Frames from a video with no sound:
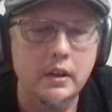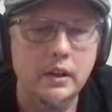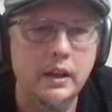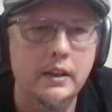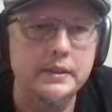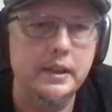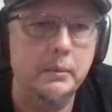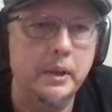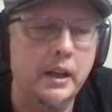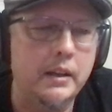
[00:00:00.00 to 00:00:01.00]
And I was like,
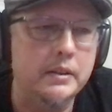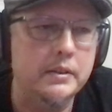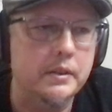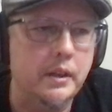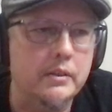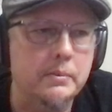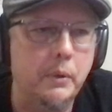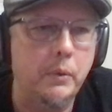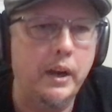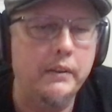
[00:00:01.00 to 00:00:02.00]
man, I just lost my
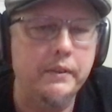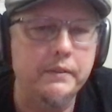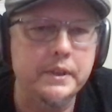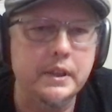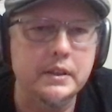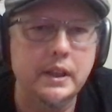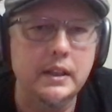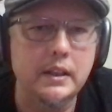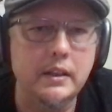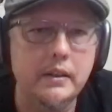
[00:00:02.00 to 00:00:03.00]
wife of
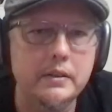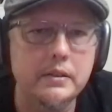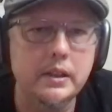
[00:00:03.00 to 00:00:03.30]
16 years.